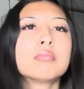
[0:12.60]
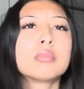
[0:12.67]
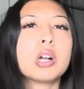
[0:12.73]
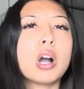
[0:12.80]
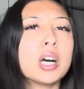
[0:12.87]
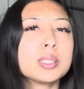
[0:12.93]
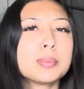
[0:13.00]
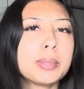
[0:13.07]

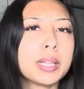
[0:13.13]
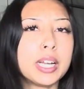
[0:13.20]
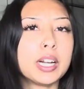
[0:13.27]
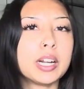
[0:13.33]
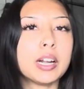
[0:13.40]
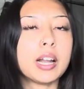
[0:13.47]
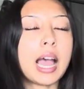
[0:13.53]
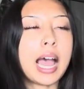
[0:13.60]
cosplay
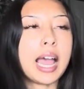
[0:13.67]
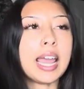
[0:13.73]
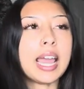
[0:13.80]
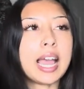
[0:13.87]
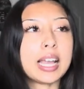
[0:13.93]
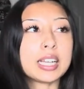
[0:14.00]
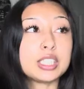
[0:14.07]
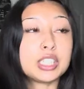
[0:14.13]
her? I
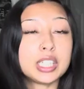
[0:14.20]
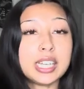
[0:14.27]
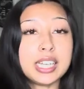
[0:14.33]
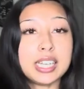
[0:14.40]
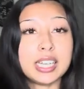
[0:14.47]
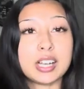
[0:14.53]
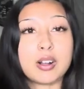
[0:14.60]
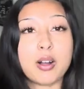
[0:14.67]

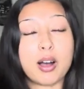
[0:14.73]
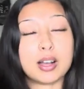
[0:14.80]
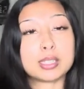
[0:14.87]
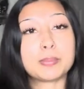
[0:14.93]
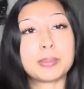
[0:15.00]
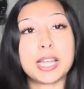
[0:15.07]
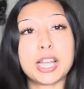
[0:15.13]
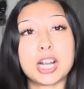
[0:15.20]
actually
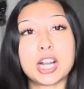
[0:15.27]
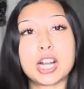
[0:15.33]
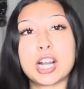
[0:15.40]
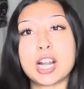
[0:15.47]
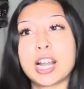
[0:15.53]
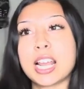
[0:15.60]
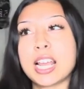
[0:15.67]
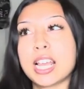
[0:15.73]
cosplayed
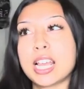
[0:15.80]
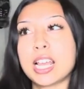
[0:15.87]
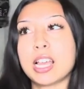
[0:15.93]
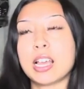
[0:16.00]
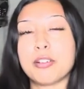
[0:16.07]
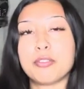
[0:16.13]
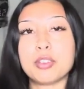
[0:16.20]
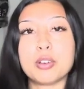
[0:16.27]
her
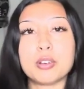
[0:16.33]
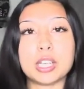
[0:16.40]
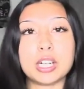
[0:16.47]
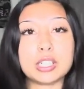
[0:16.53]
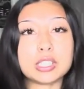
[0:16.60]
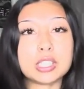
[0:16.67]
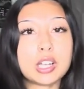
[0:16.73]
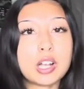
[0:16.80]
a few
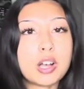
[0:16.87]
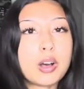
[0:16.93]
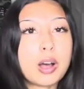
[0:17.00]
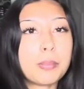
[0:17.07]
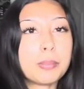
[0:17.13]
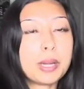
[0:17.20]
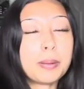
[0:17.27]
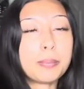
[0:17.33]
years ago.
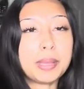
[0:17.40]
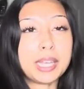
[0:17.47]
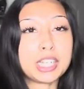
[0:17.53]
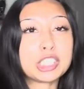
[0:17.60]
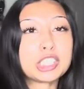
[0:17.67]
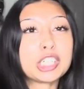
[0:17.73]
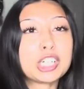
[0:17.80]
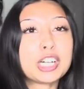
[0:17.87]
I'll put a
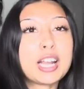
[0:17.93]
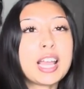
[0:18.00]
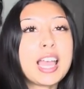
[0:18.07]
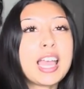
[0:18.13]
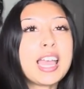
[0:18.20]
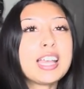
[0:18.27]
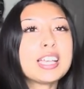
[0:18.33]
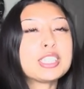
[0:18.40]
picture.
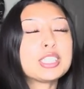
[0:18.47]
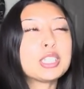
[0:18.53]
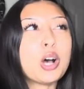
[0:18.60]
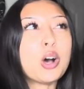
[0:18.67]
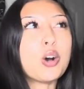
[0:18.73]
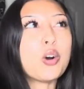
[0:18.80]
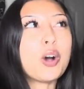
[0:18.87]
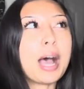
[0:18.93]

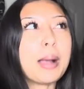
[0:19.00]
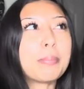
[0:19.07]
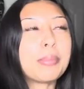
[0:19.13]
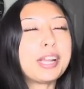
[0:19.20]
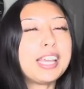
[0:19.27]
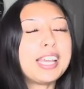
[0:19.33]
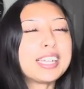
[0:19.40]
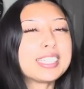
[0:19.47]
So I'm
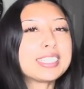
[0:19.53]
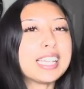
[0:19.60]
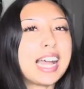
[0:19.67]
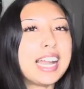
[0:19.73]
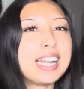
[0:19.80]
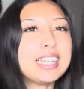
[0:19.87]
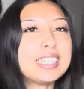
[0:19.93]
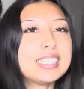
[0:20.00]
pretty
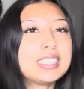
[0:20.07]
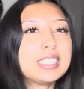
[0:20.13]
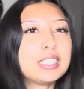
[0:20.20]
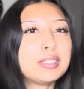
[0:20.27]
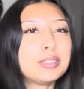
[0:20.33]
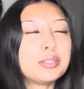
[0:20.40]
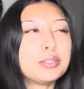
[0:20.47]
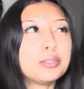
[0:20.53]
excited
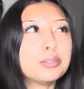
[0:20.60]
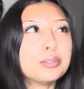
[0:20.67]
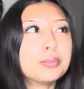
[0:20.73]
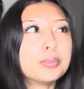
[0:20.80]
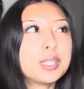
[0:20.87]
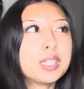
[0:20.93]
to